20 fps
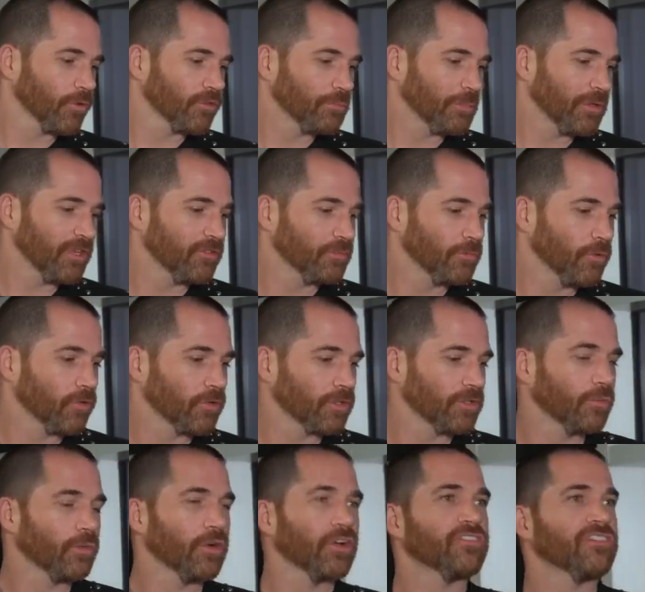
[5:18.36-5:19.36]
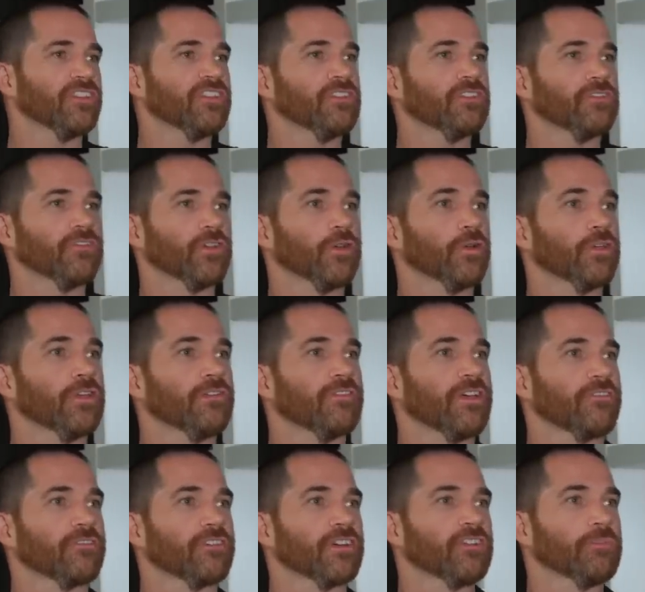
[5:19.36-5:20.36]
Was Piers Morgan the worst interviewer you've ever